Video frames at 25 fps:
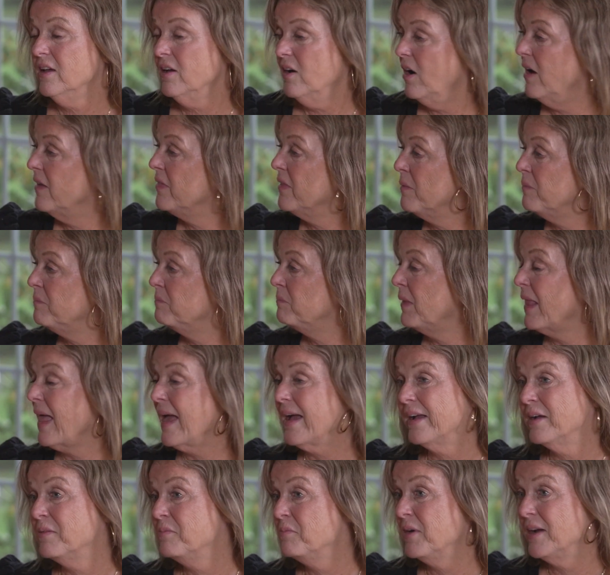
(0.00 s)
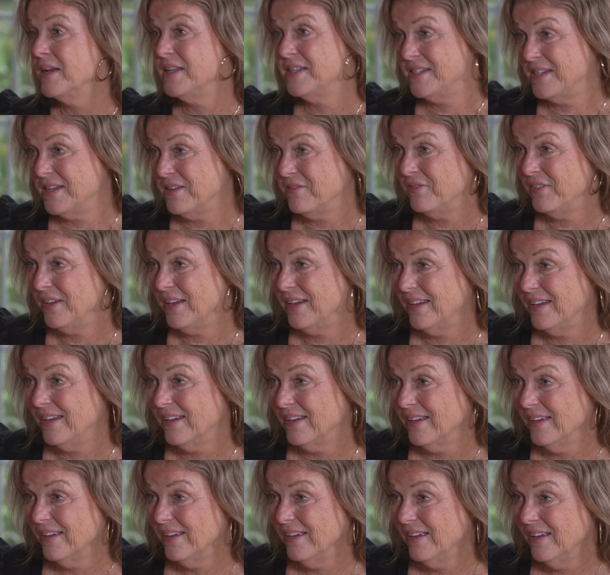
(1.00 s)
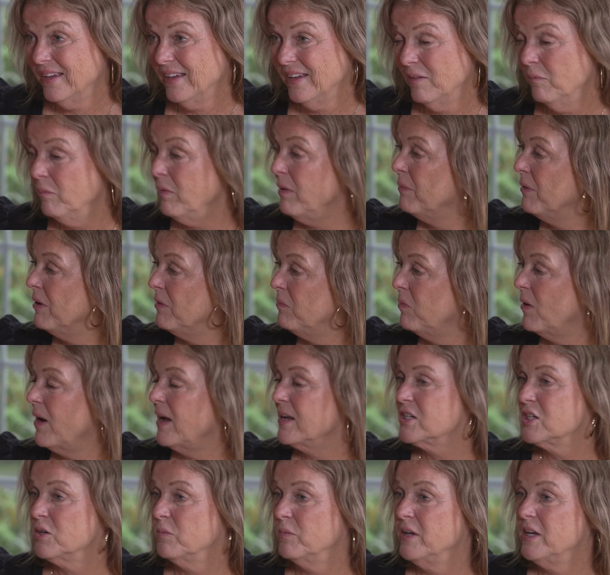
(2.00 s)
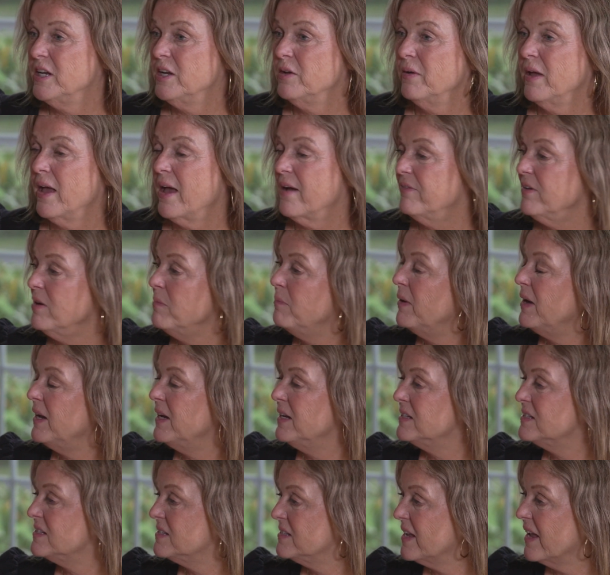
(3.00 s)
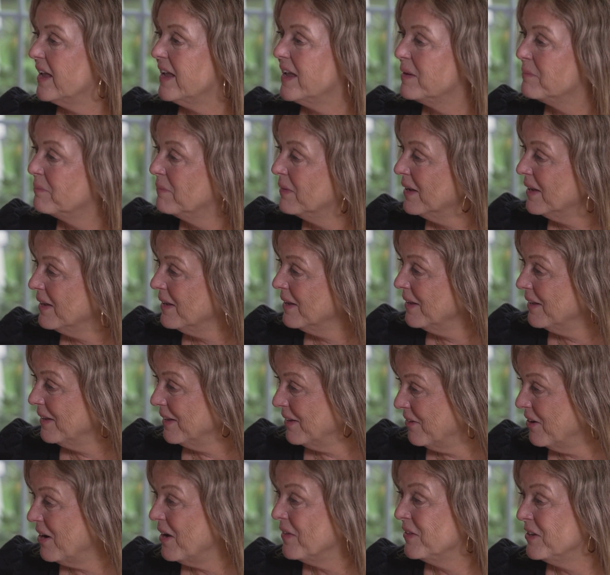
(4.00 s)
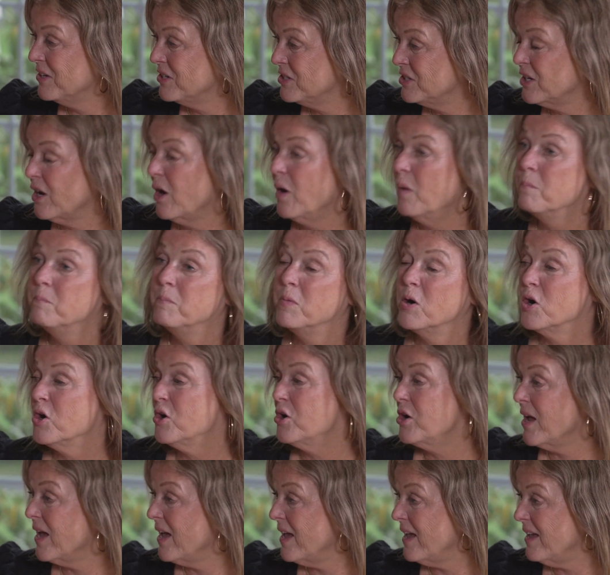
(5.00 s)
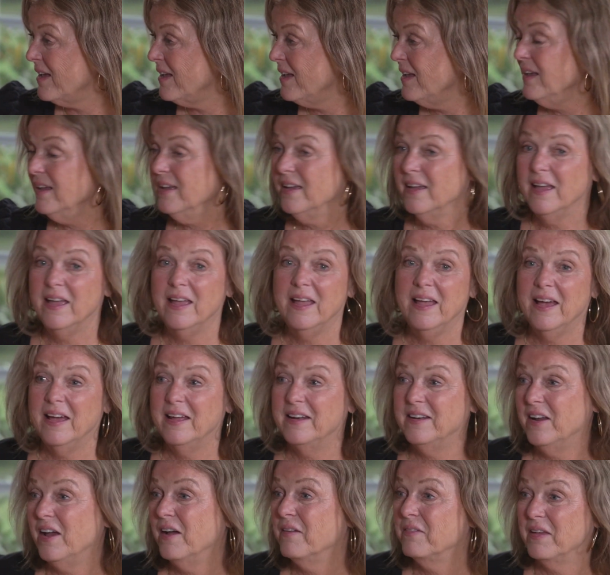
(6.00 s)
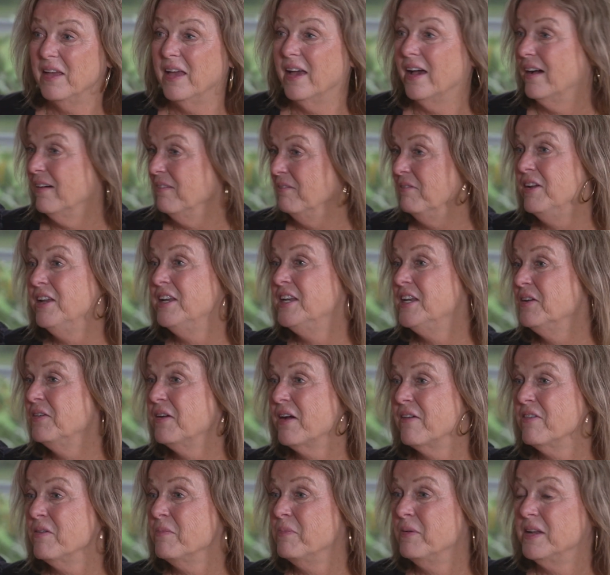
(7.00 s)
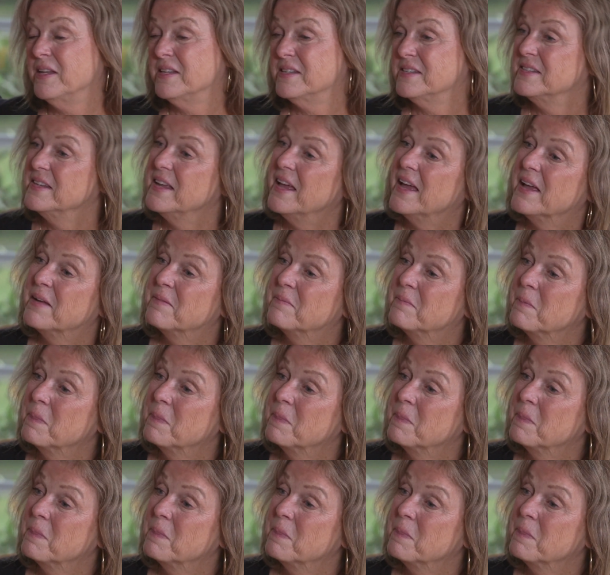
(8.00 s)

on the black and white TV. We would watch it. We knew everybody's name on the show. Myrna and, we knew everybody's name.